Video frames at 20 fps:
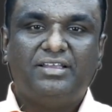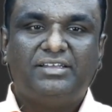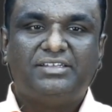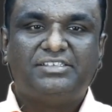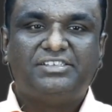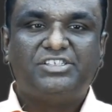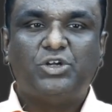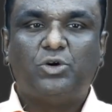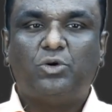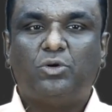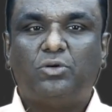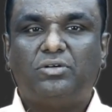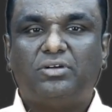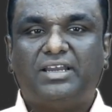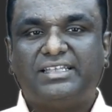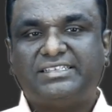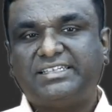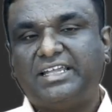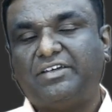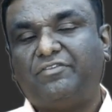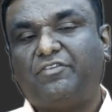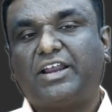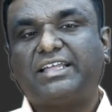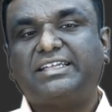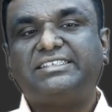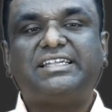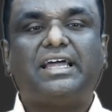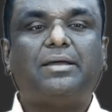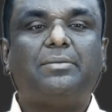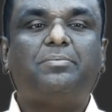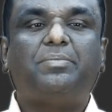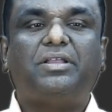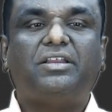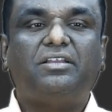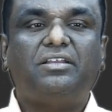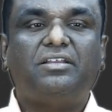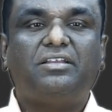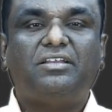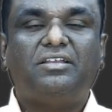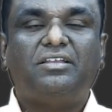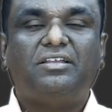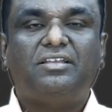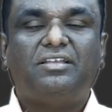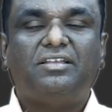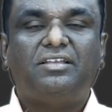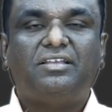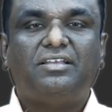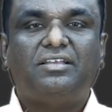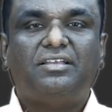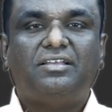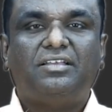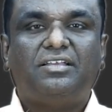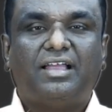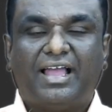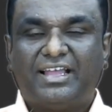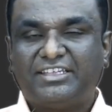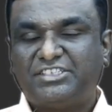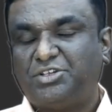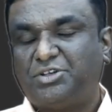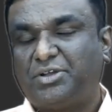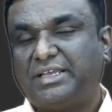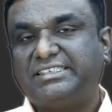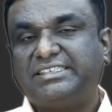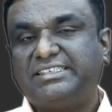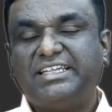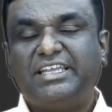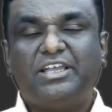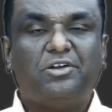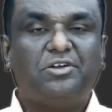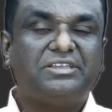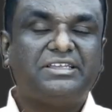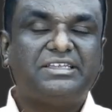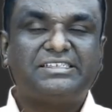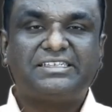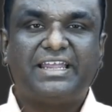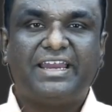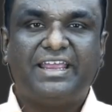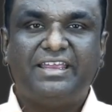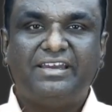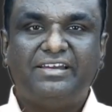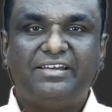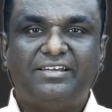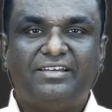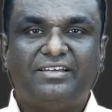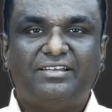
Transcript: So let's say, for example, as you can see on the screen,